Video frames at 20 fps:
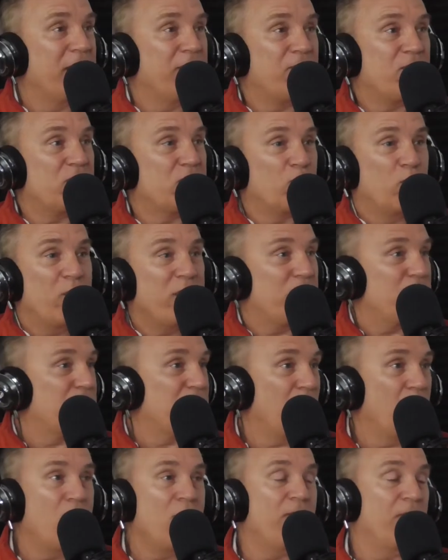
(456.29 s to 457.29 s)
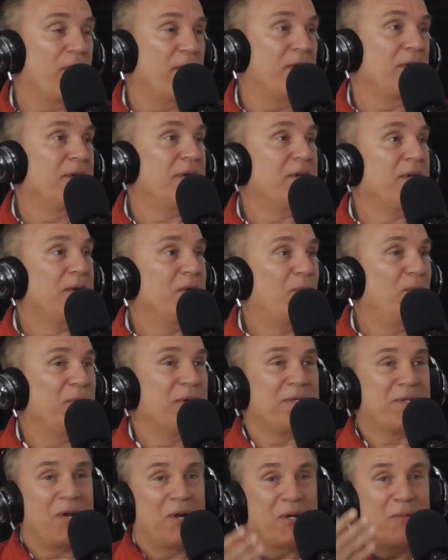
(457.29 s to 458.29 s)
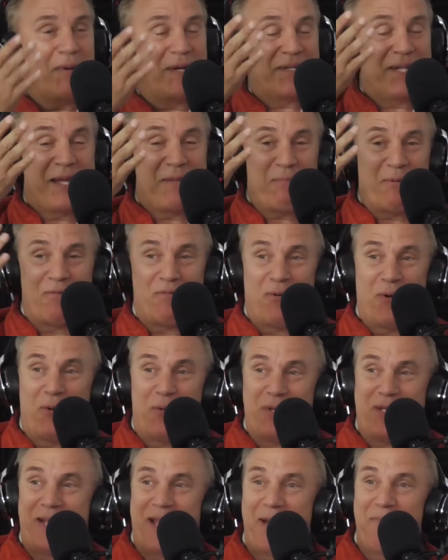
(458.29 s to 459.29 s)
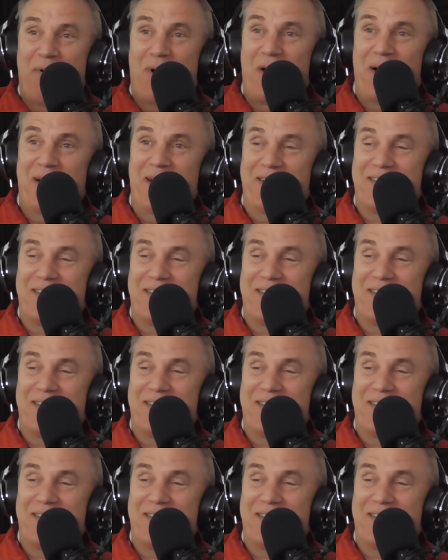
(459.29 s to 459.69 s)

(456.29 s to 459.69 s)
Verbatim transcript: have switched over. Yeah. We were talking about that before we came on.